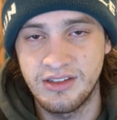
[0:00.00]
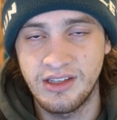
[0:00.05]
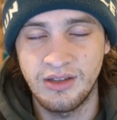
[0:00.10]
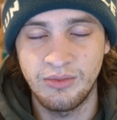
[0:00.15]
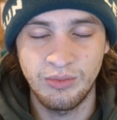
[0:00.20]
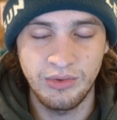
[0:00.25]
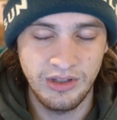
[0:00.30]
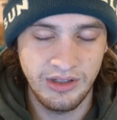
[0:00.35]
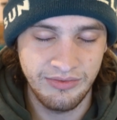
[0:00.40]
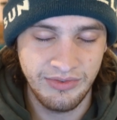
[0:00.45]
It
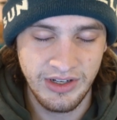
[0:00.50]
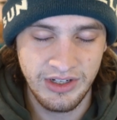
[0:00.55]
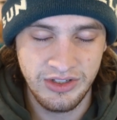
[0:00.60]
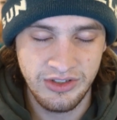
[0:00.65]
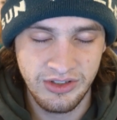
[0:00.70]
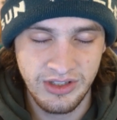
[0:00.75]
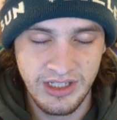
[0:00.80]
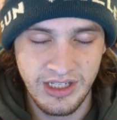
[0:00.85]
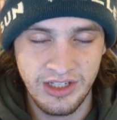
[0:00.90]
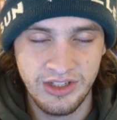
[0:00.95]
will
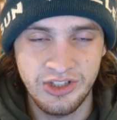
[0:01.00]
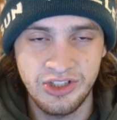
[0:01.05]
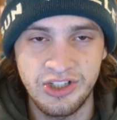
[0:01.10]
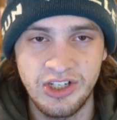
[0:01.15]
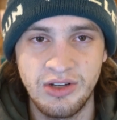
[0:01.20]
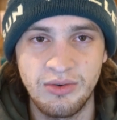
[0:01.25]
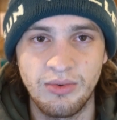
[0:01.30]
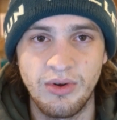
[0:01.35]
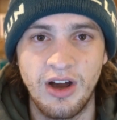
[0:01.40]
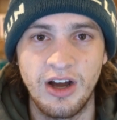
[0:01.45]
eventually get
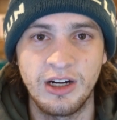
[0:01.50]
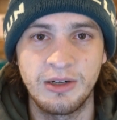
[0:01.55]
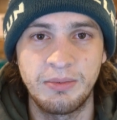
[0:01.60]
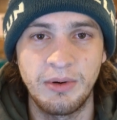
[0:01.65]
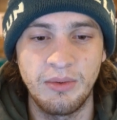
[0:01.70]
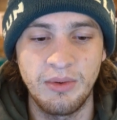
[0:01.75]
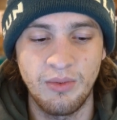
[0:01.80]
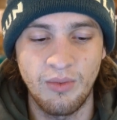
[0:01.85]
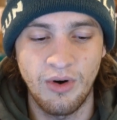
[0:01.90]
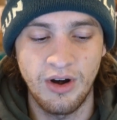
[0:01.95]
sheetrocked, but
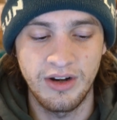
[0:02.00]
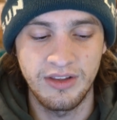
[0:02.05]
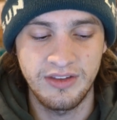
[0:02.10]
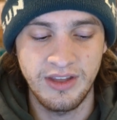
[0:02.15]
we wanted